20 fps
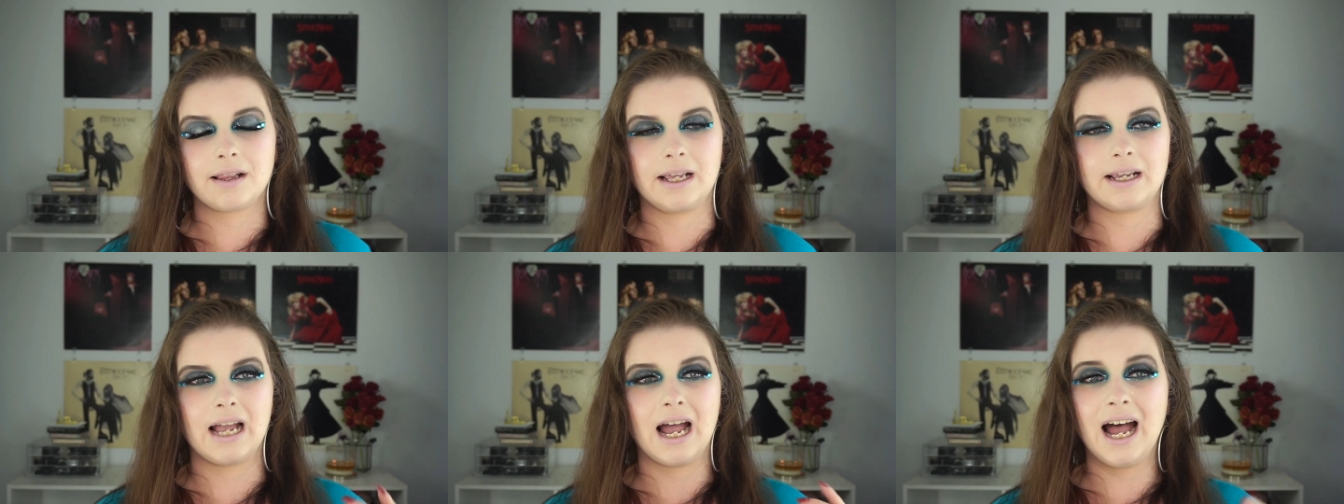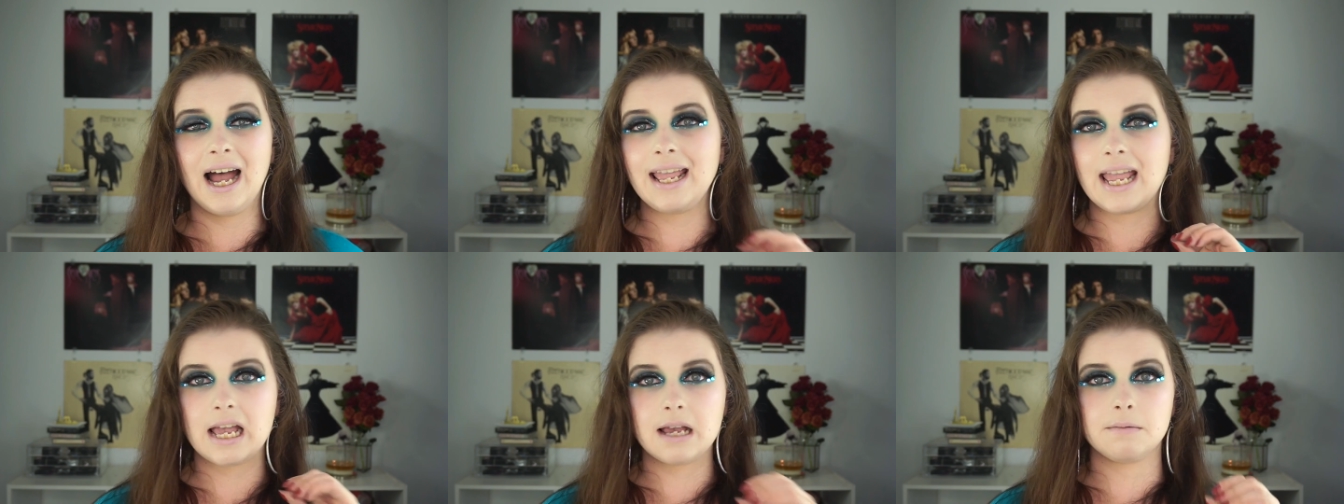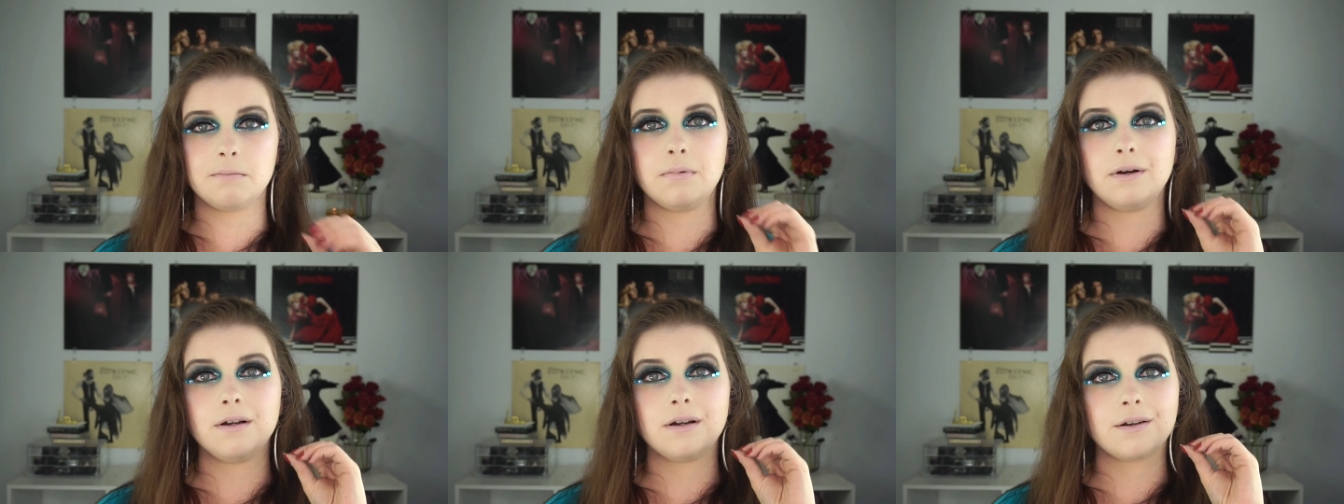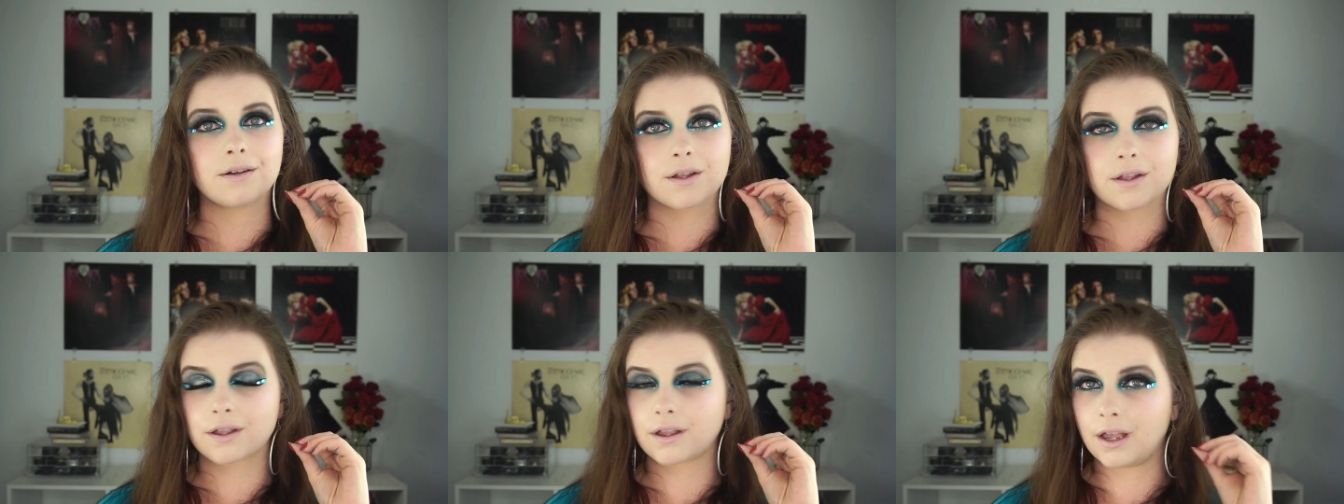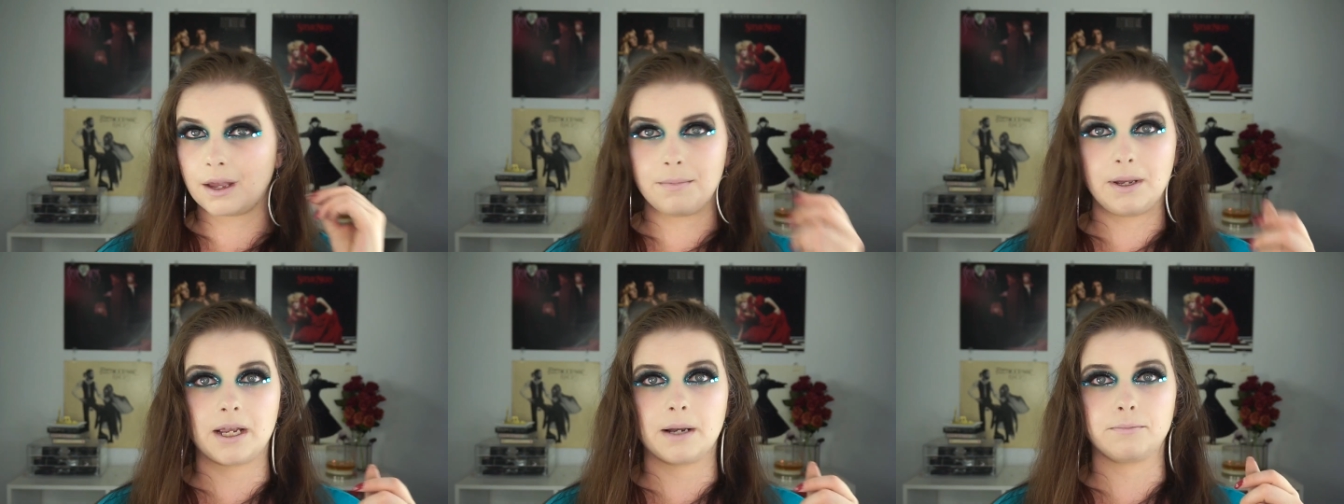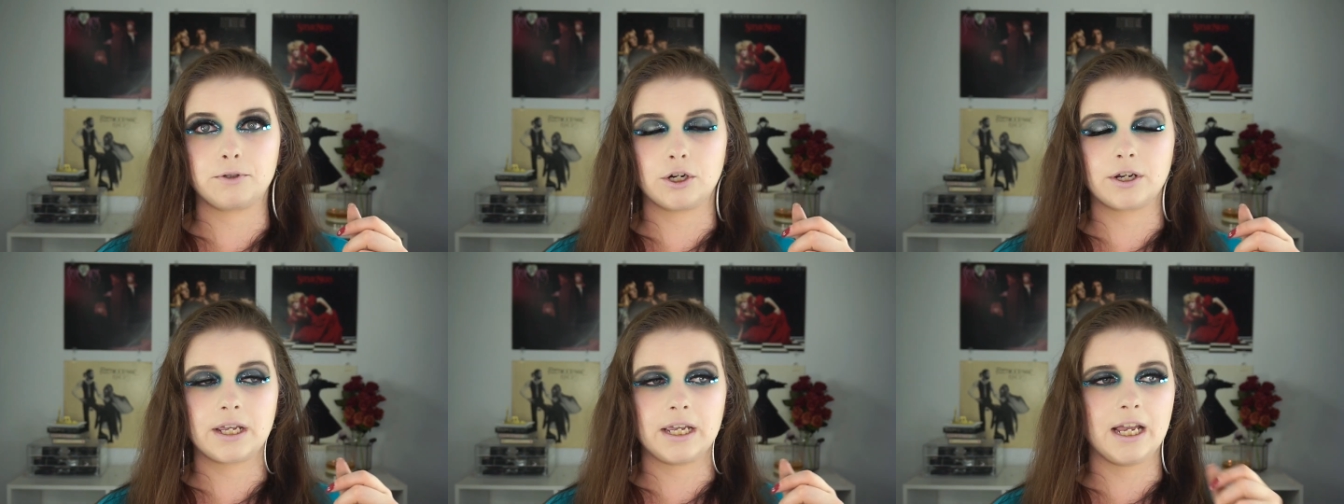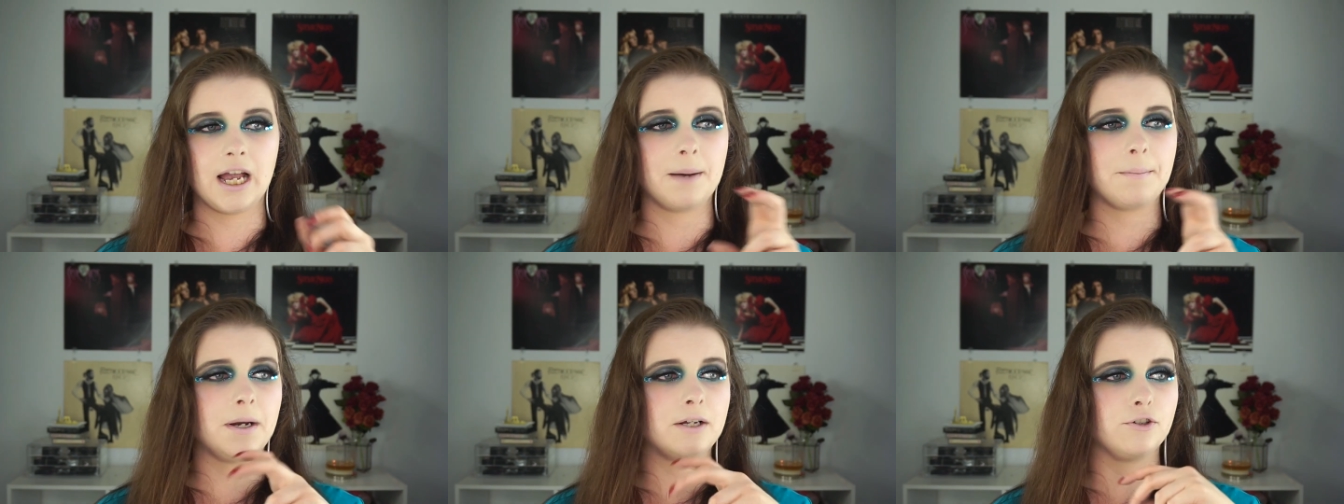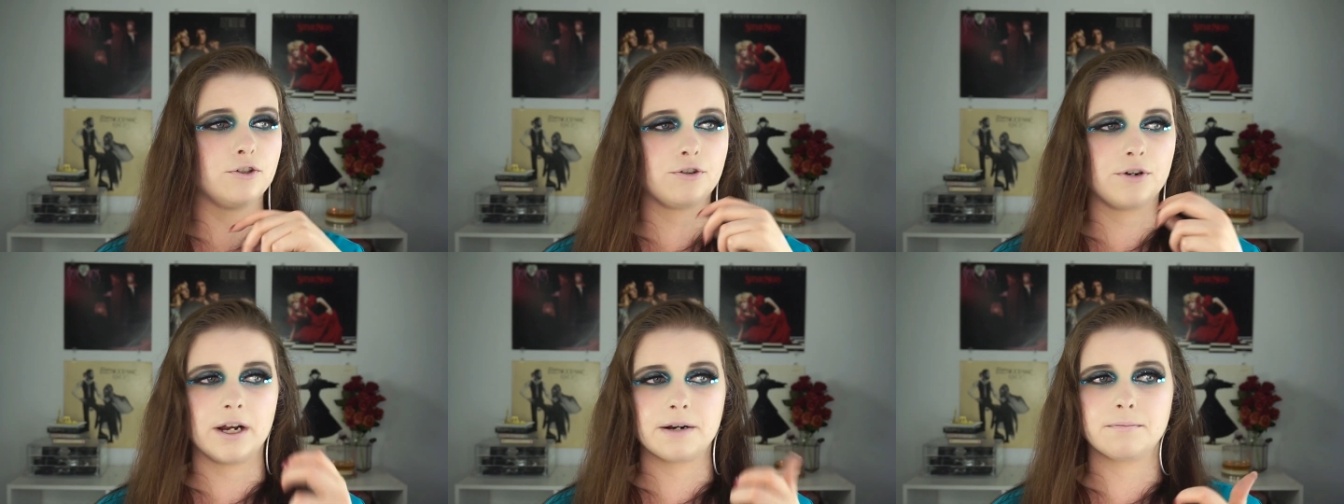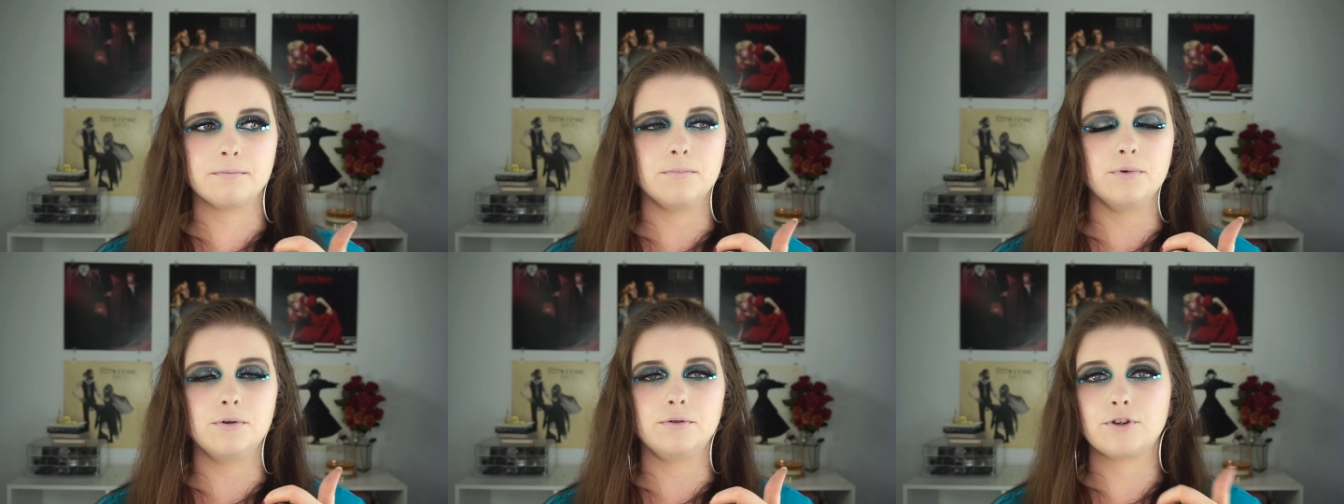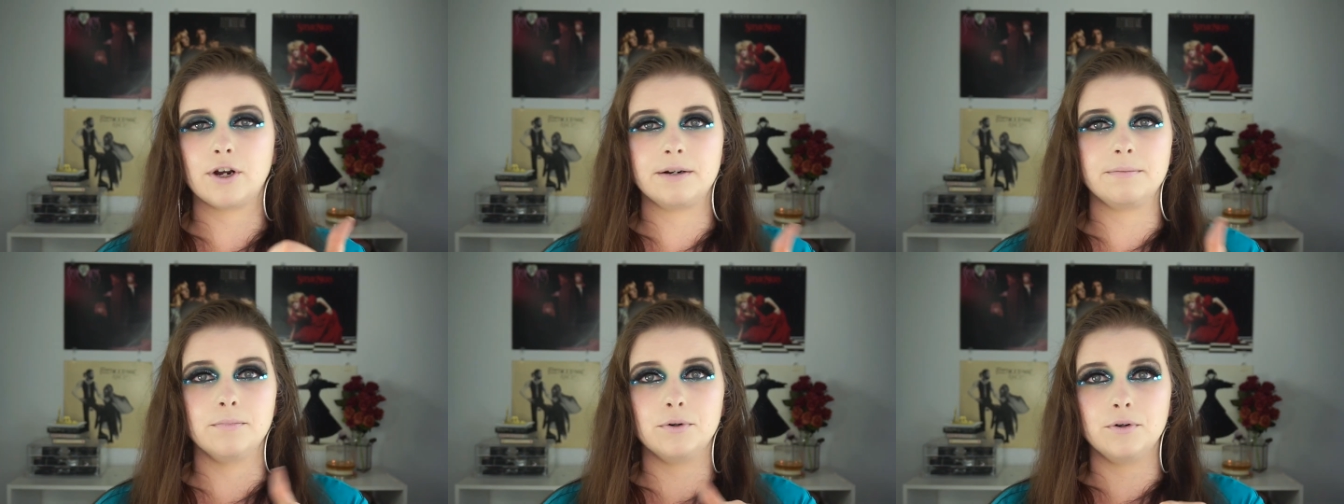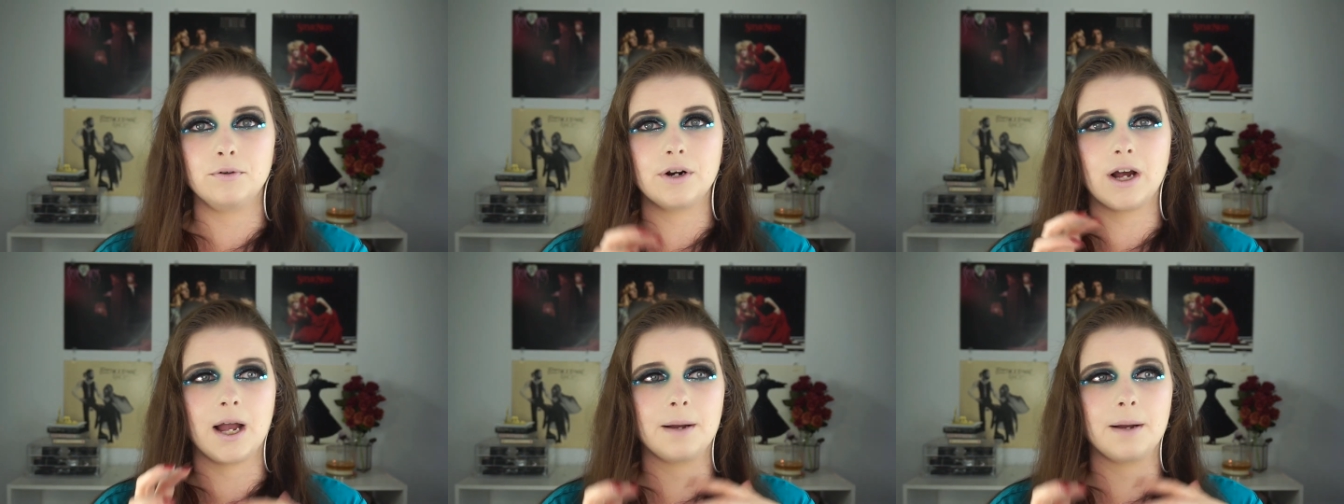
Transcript: Like I am a makeup junkie. I'm on Trendmood, Trend Mood.